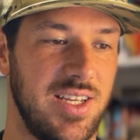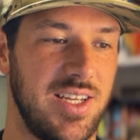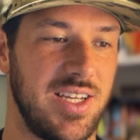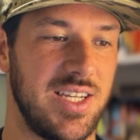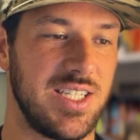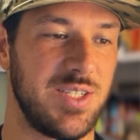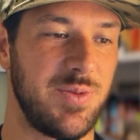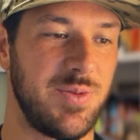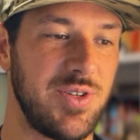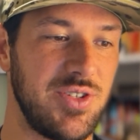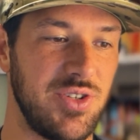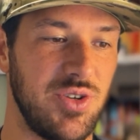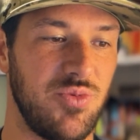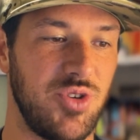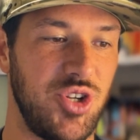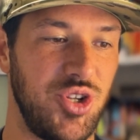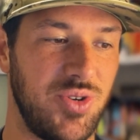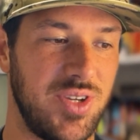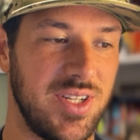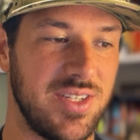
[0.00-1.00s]
Especially
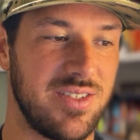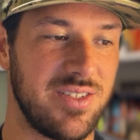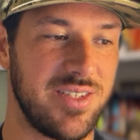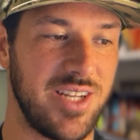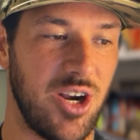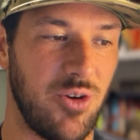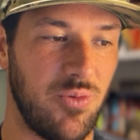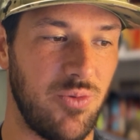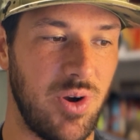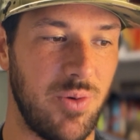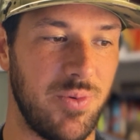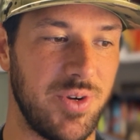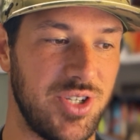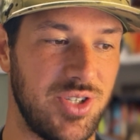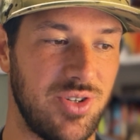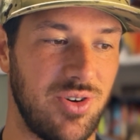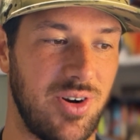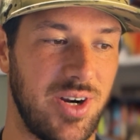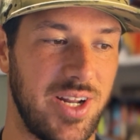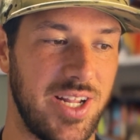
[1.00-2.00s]
when you consider where we
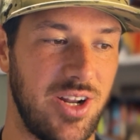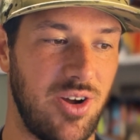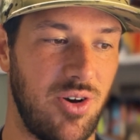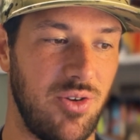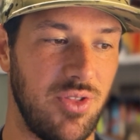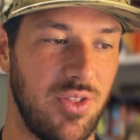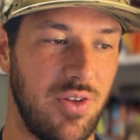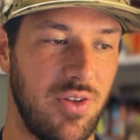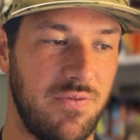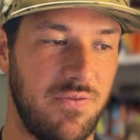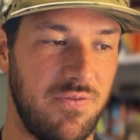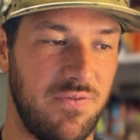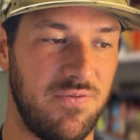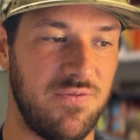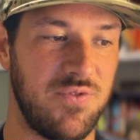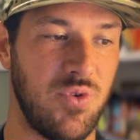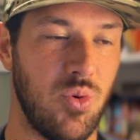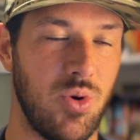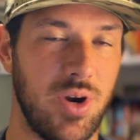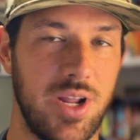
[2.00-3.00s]
started on the
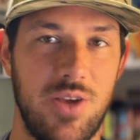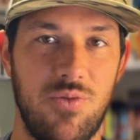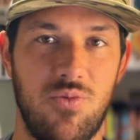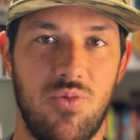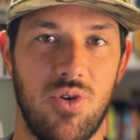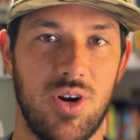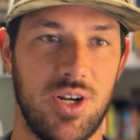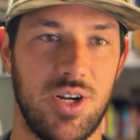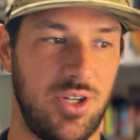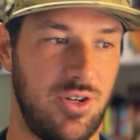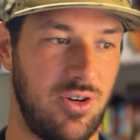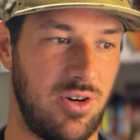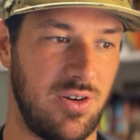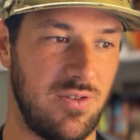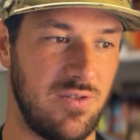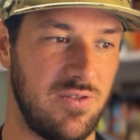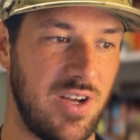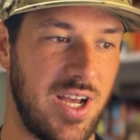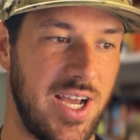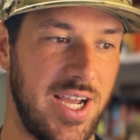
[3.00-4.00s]

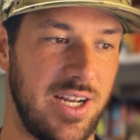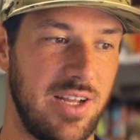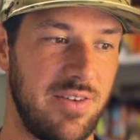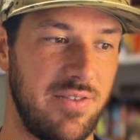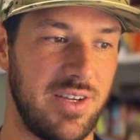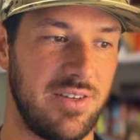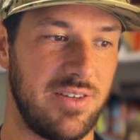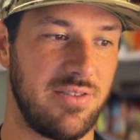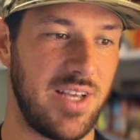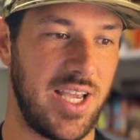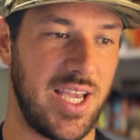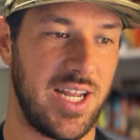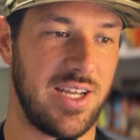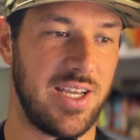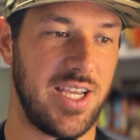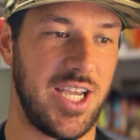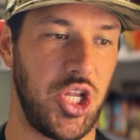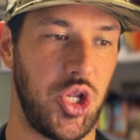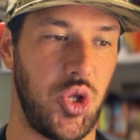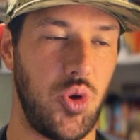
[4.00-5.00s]
41-yard line of Atlanta
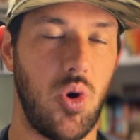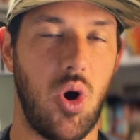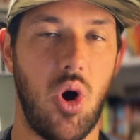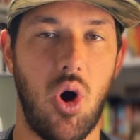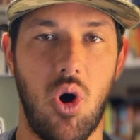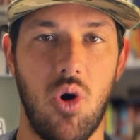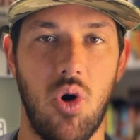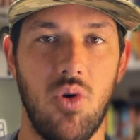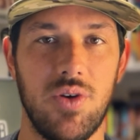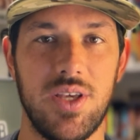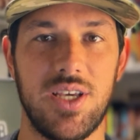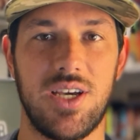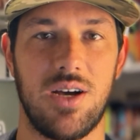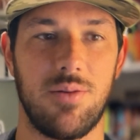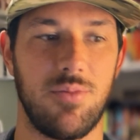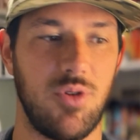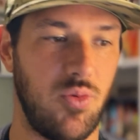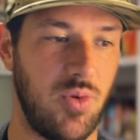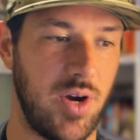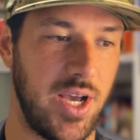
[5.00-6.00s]
and you only
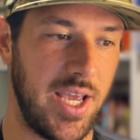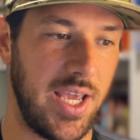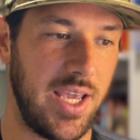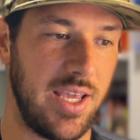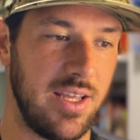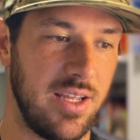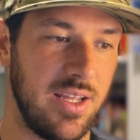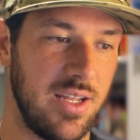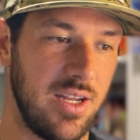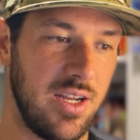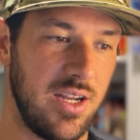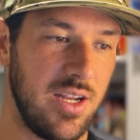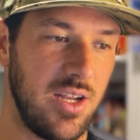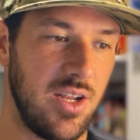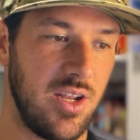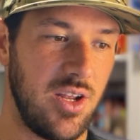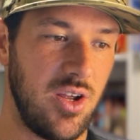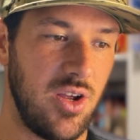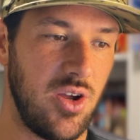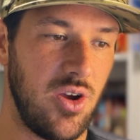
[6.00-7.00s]
come away
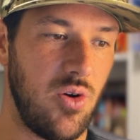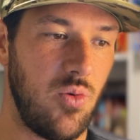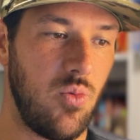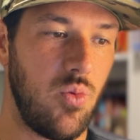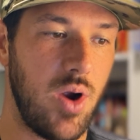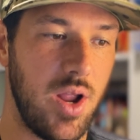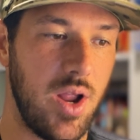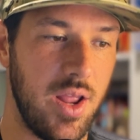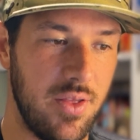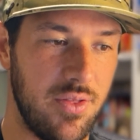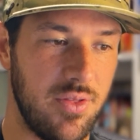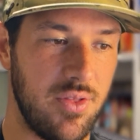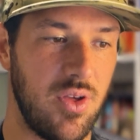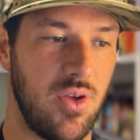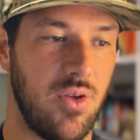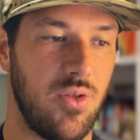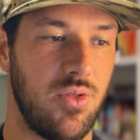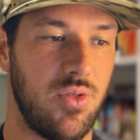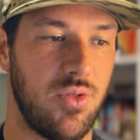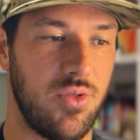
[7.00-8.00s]
with
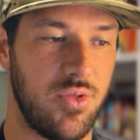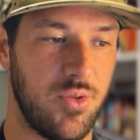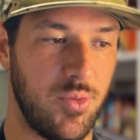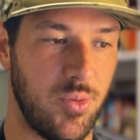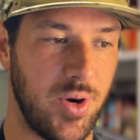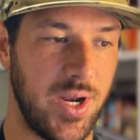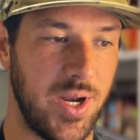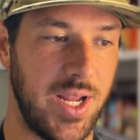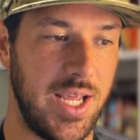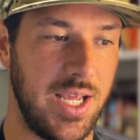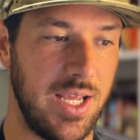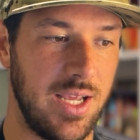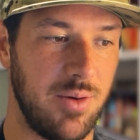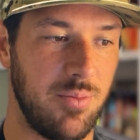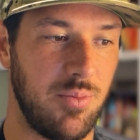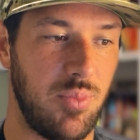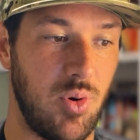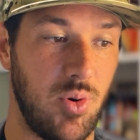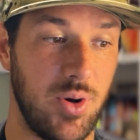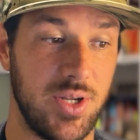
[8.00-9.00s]
3
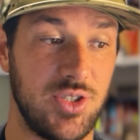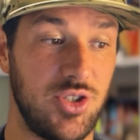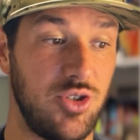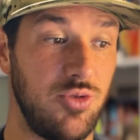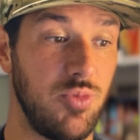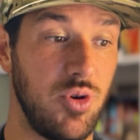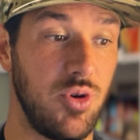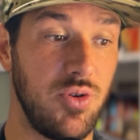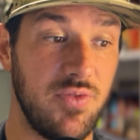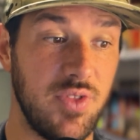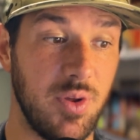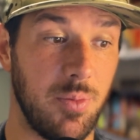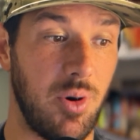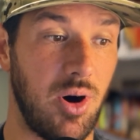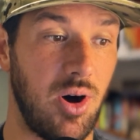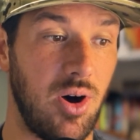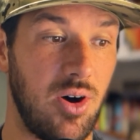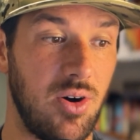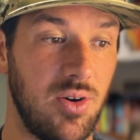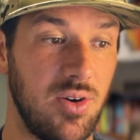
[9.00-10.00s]
points. You move the
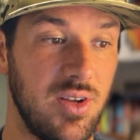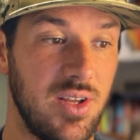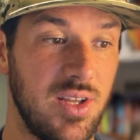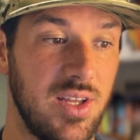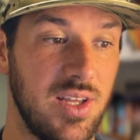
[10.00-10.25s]
ball.